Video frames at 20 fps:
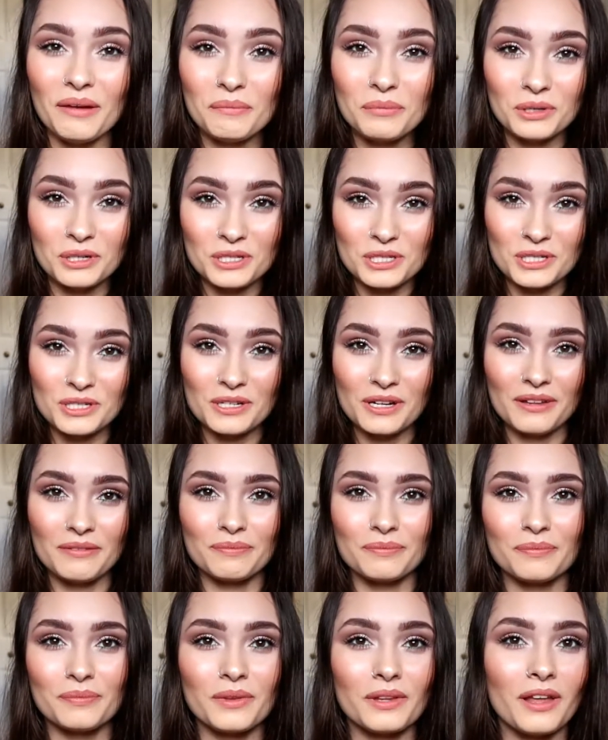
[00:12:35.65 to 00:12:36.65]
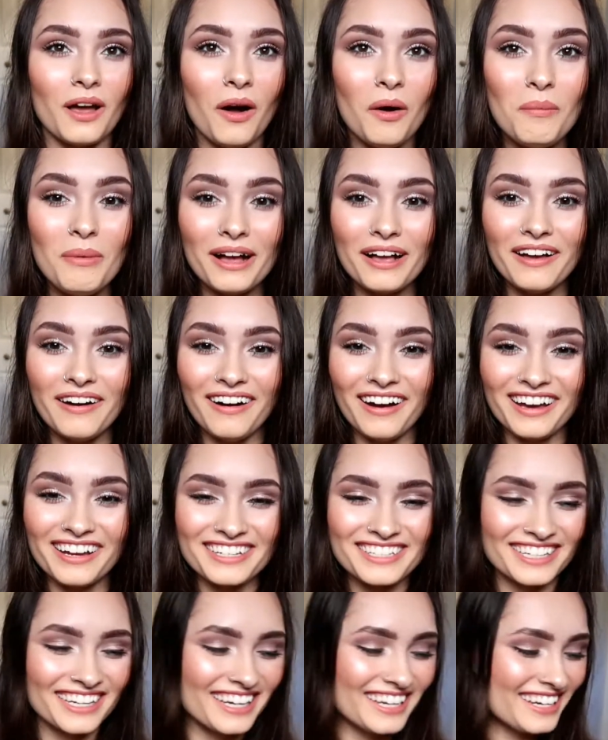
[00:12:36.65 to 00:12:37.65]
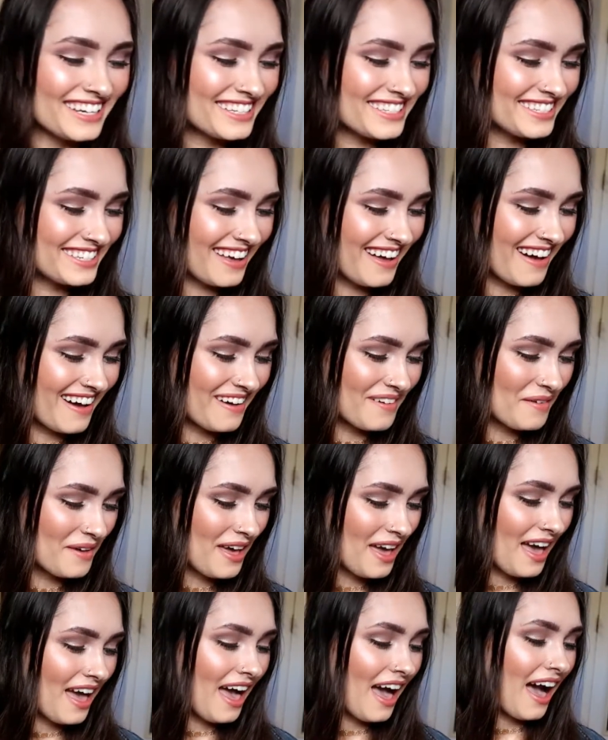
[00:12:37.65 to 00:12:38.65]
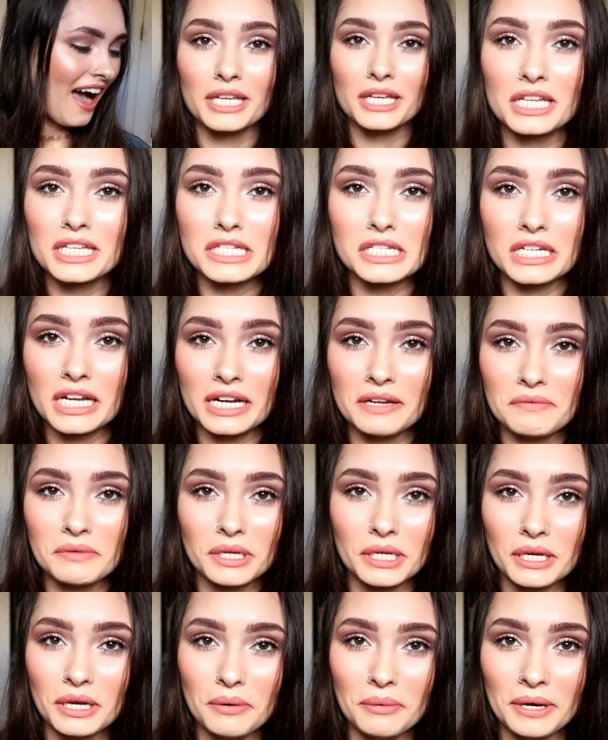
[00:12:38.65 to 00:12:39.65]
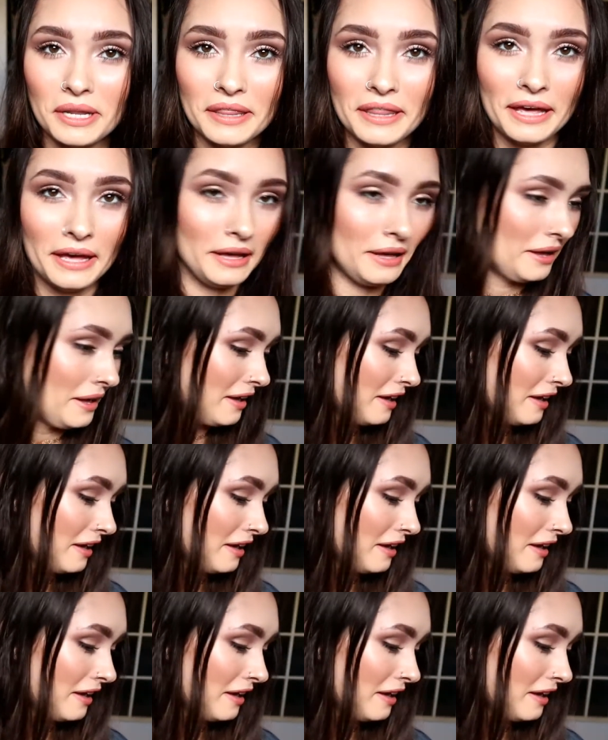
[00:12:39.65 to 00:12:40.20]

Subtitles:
Belcher. Oh my gosh, I need to stop. Not even gonna go into that.